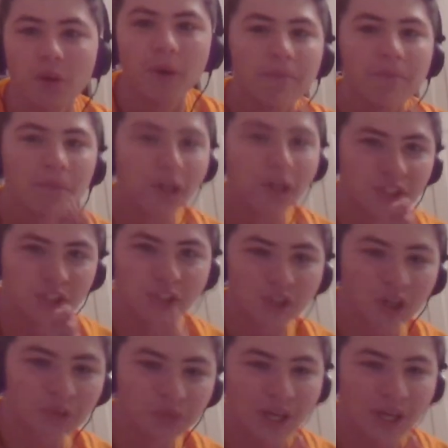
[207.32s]
Moxas,
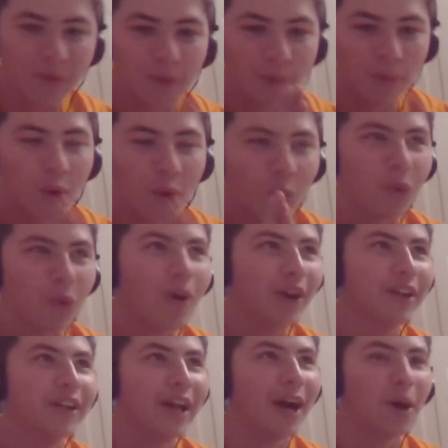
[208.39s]
drop the album, bro. We
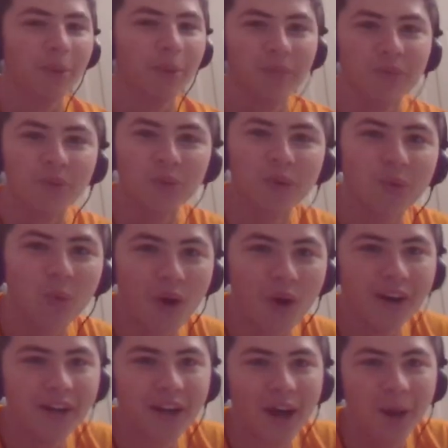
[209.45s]
want an album. We
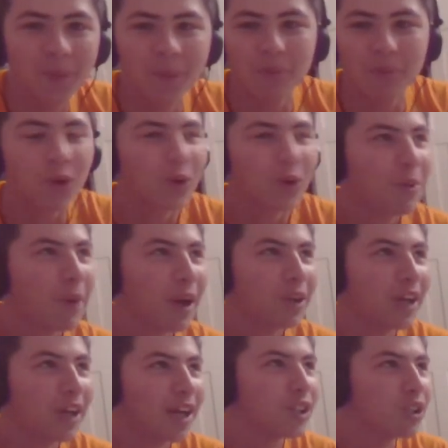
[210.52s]
want an album, bro. Come on,
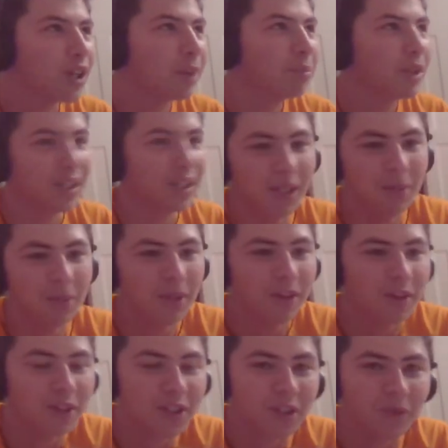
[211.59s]
you gotta drop like an
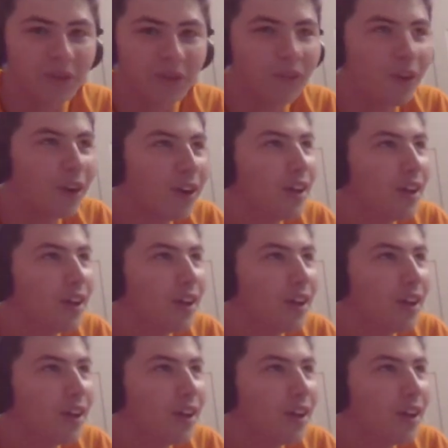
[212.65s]
EP or something, bro.